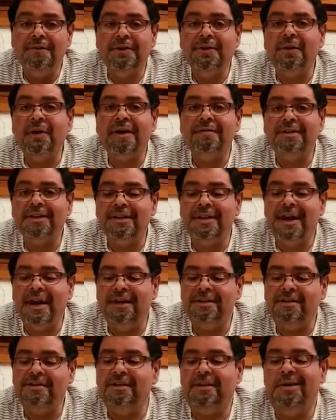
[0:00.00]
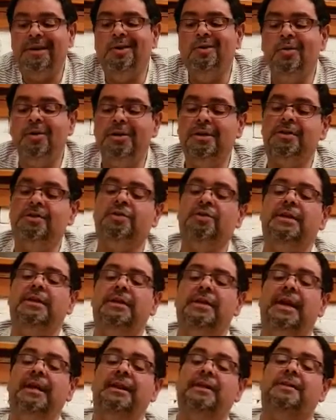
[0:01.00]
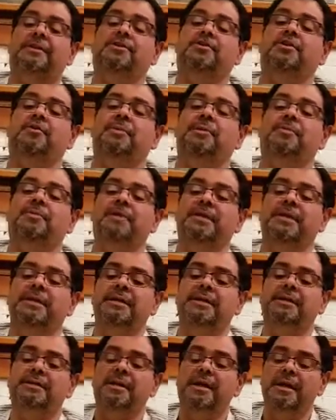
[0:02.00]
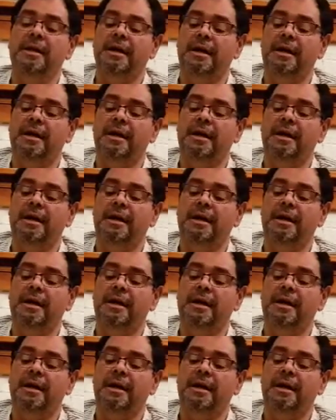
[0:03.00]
you don't have a decanter, a cool little trick that I like to show people is,